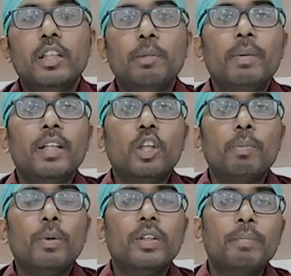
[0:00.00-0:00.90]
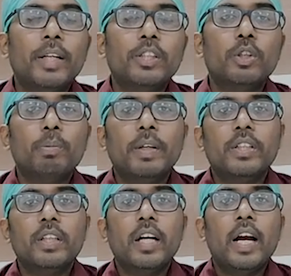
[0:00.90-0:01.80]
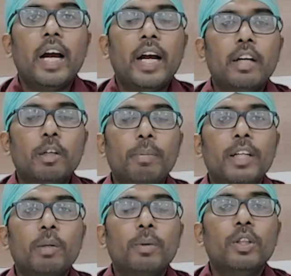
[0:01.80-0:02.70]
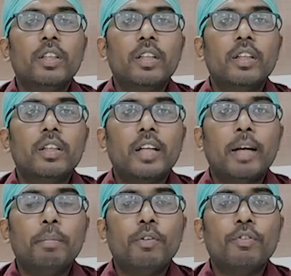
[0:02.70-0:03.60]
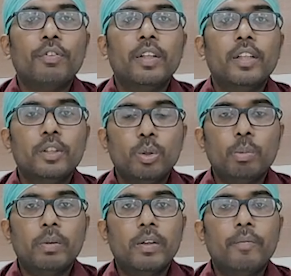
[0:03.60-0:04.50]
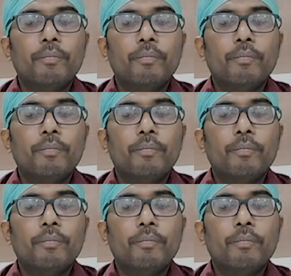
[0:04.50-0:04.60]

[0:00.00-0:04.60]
depending upon the patient to patient and depending upon the type of tumor.